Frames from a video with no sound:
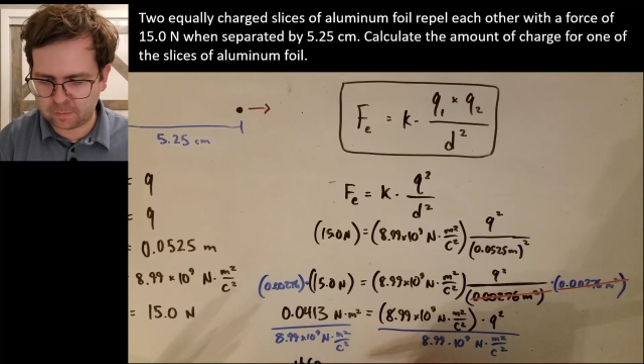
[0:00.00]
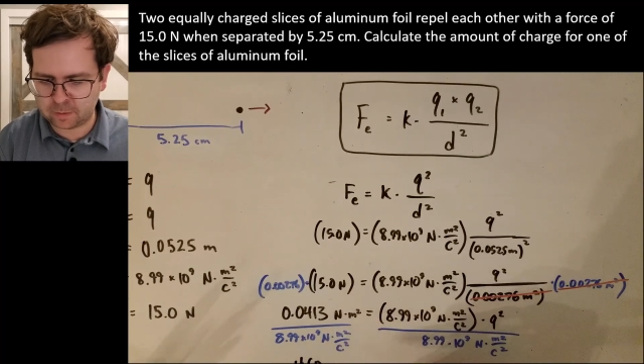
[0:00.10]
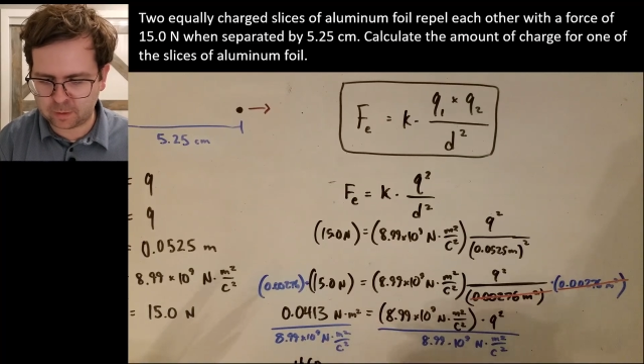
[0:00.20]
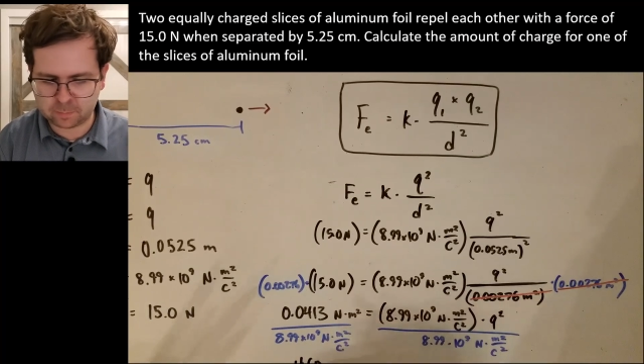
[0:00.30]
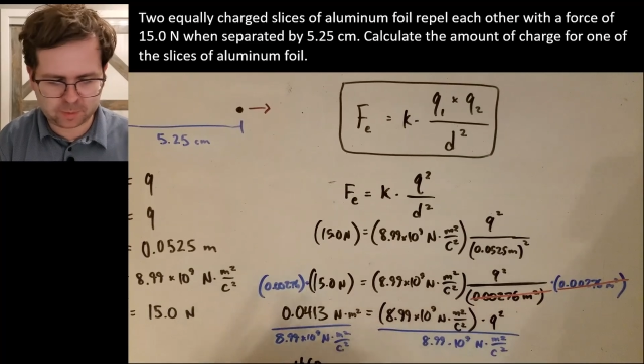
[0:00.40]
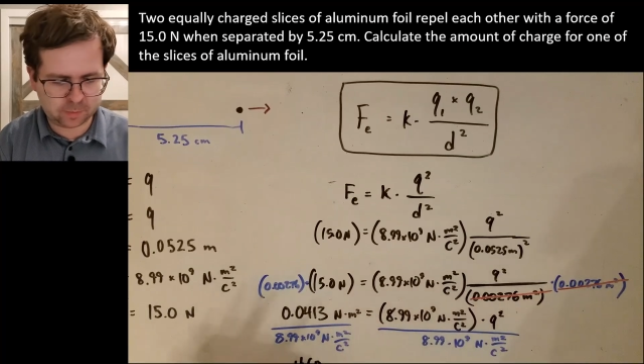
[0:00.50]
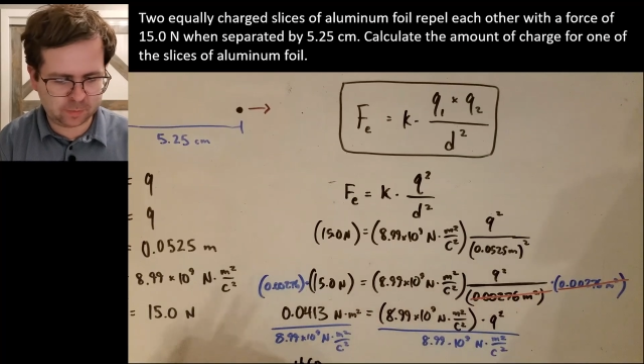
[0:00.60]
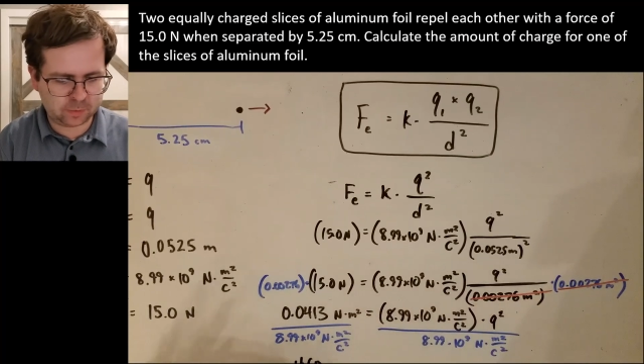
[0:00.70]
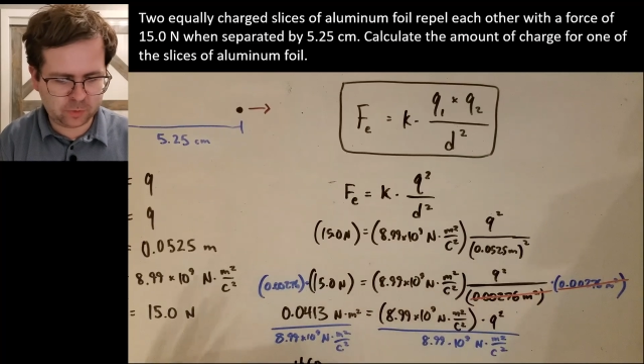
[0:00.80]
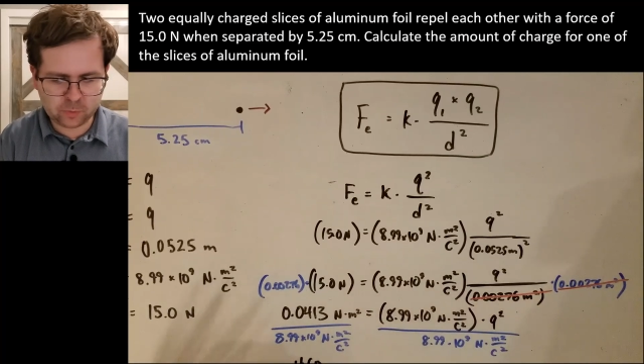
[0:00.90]
And then
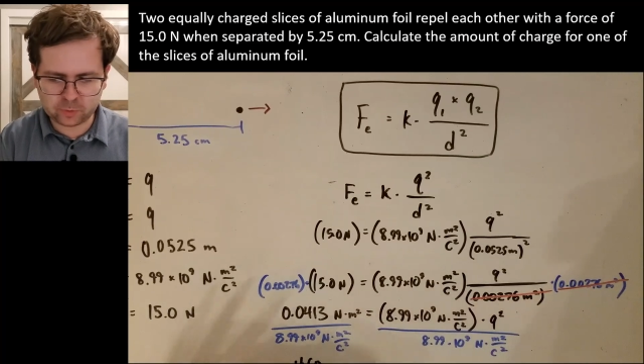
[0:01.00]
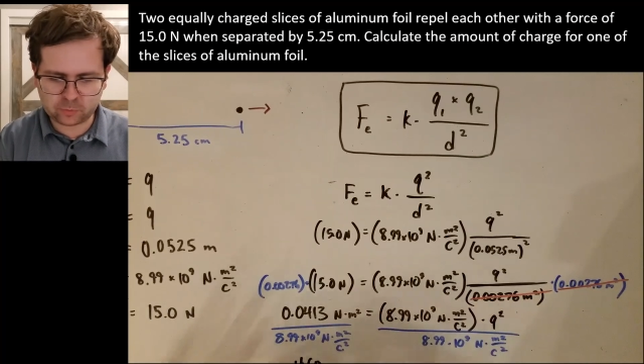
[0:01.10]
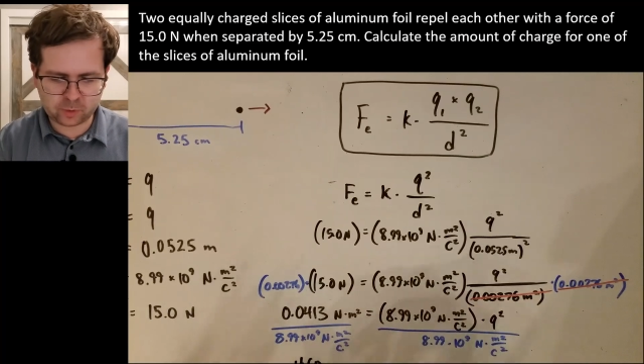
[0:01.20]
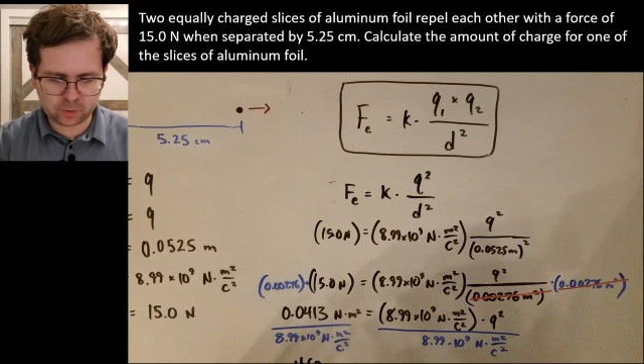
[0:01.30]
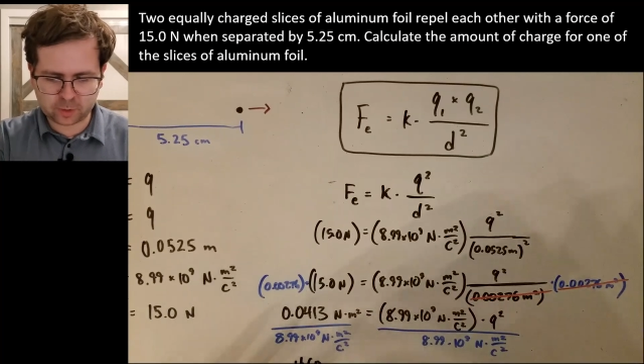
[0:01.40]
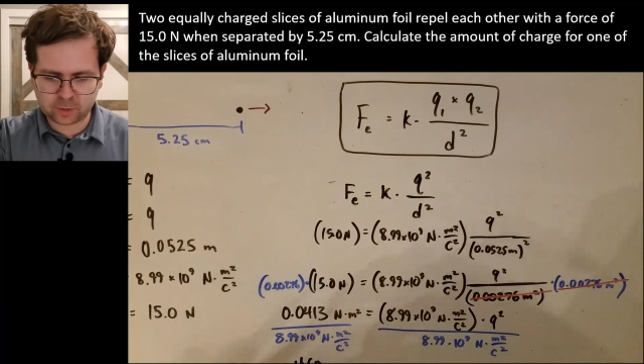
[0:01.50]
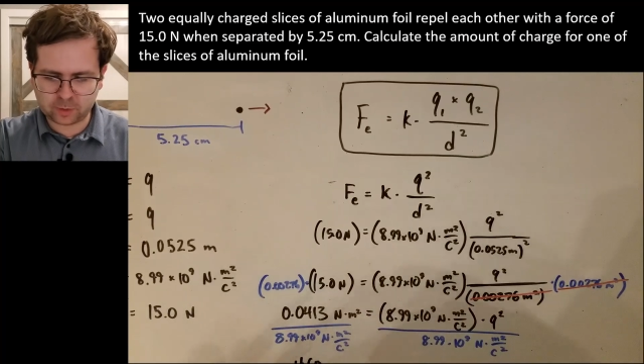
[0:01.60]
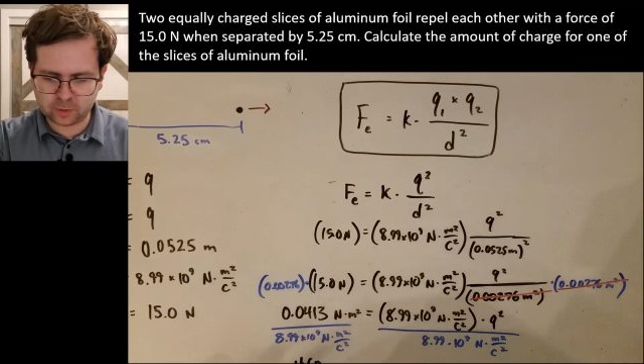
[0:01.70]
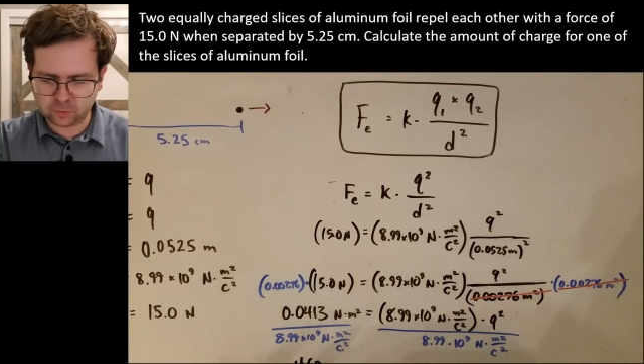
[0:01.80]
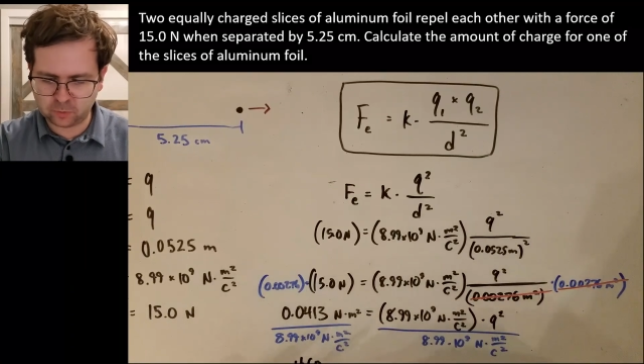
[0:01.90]
the units here kind of
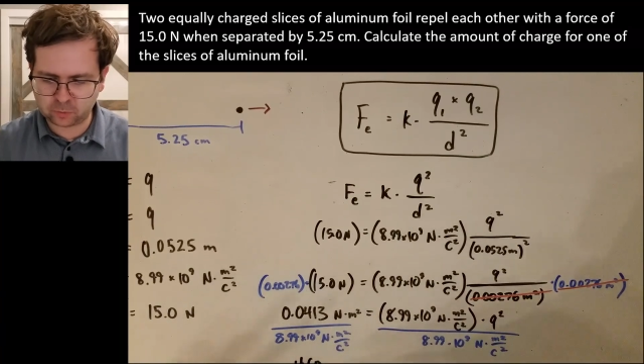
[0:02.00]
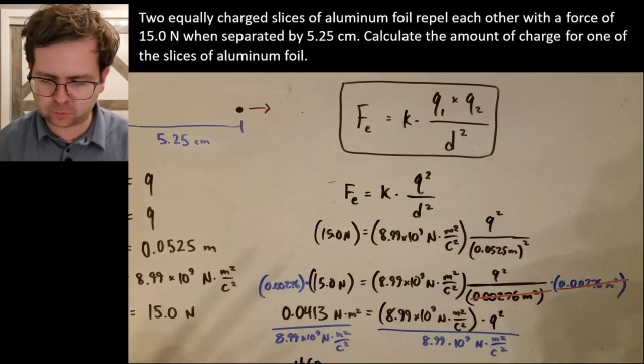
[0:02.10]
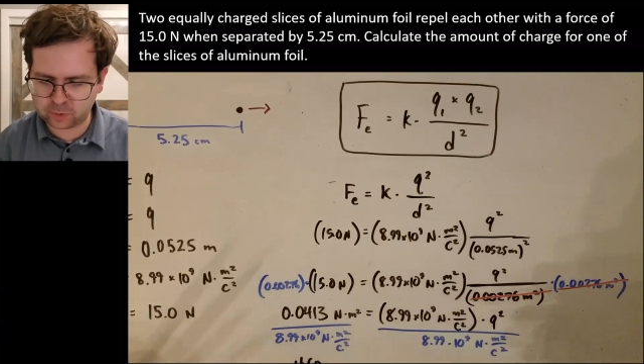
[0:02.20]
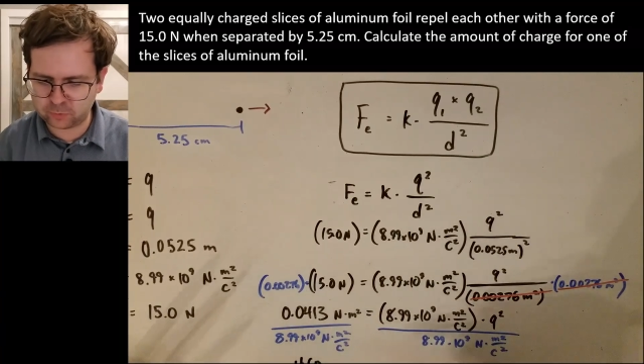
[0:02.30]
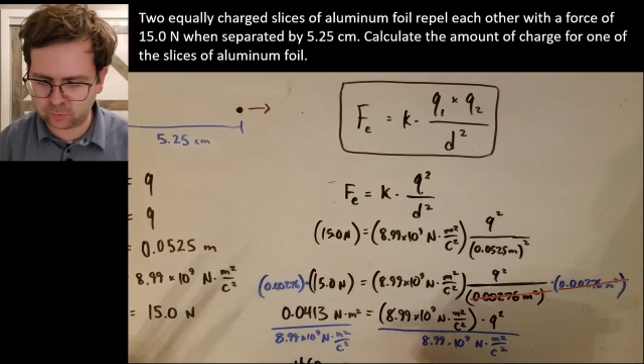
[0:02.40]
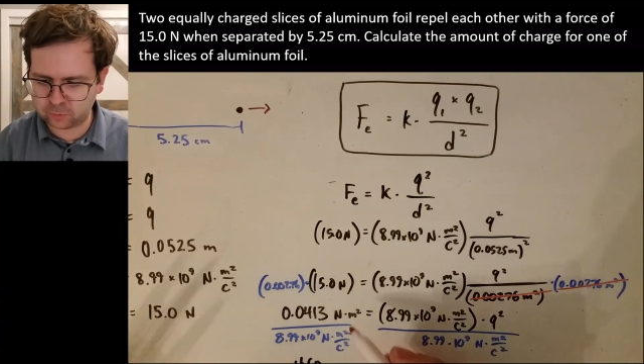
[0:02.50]
get a little crazy.